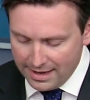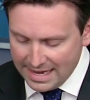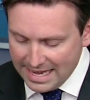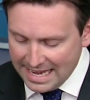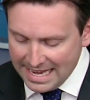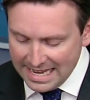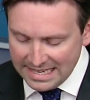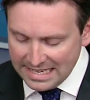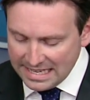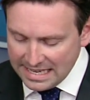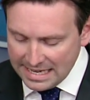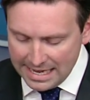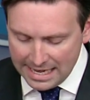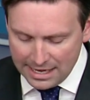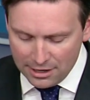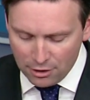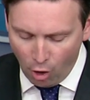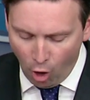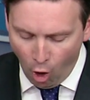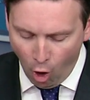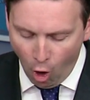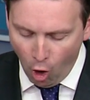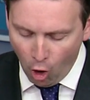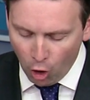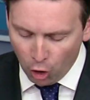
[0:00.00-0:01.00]
any and
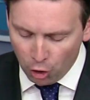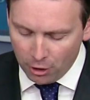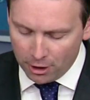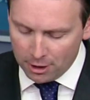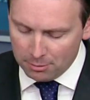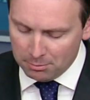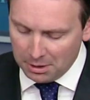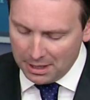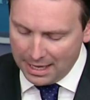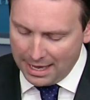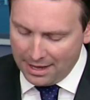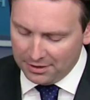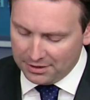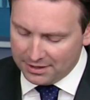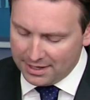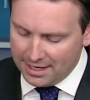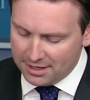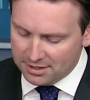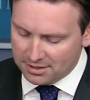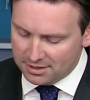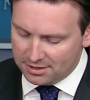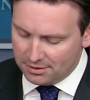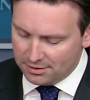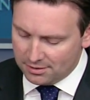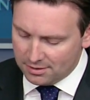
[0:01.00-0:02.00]
all credible
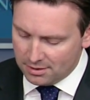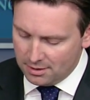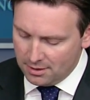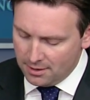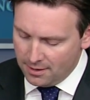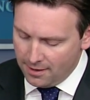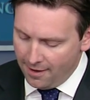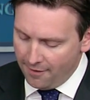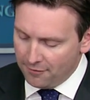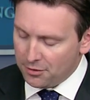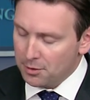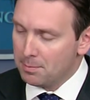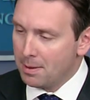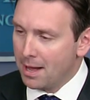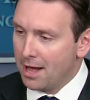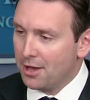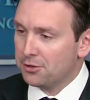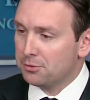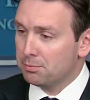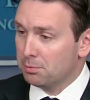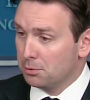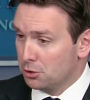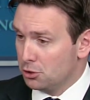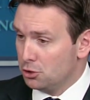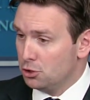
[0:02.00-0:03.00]
allegations of the
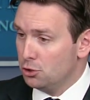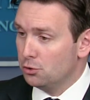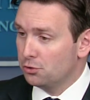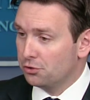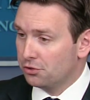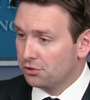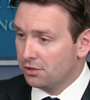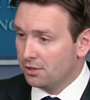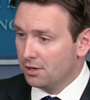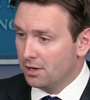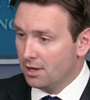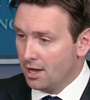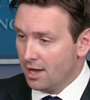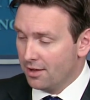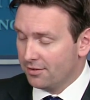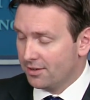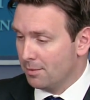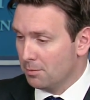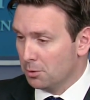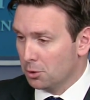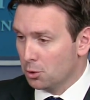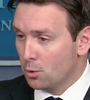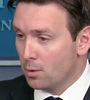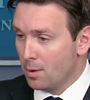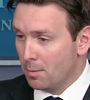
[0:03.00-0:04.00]
possible use of
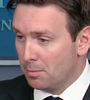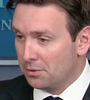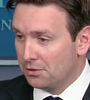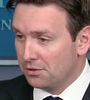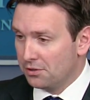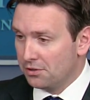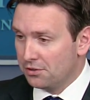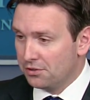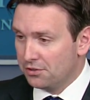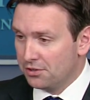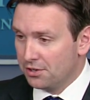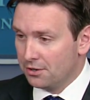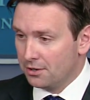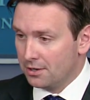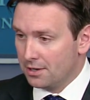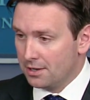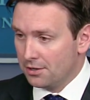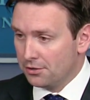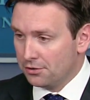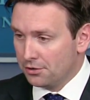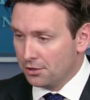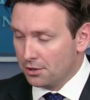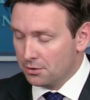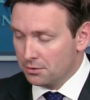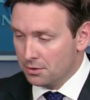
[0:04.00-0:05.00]
chemical weapons in
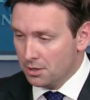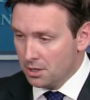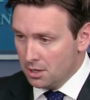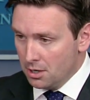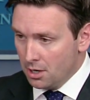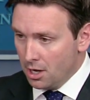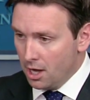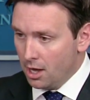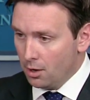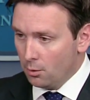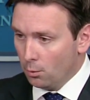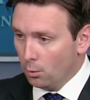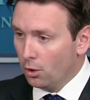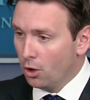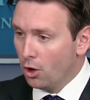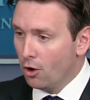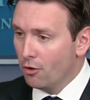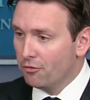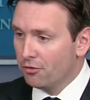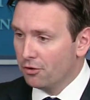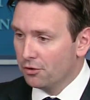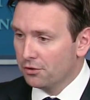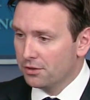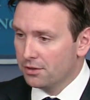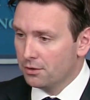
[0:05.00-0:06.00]
Syria. So
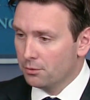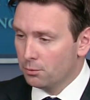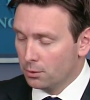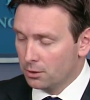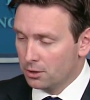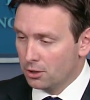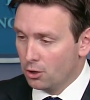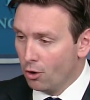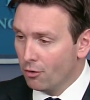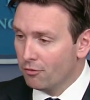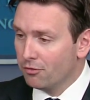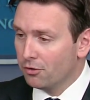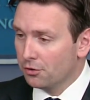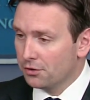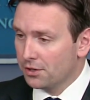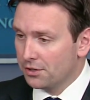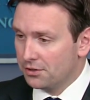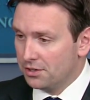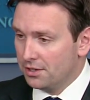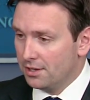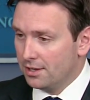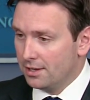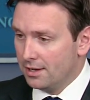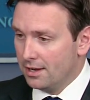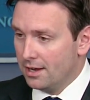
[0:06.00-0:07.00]
we're hopeful that
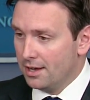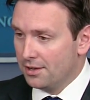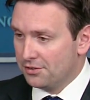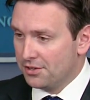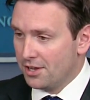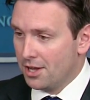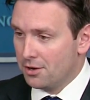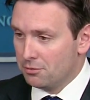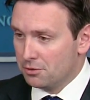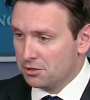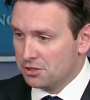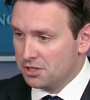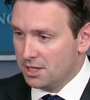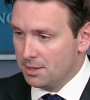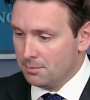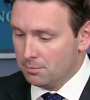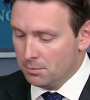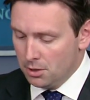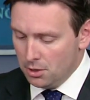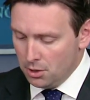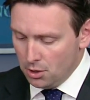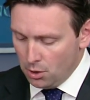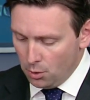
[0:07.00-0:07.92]
the Assad regime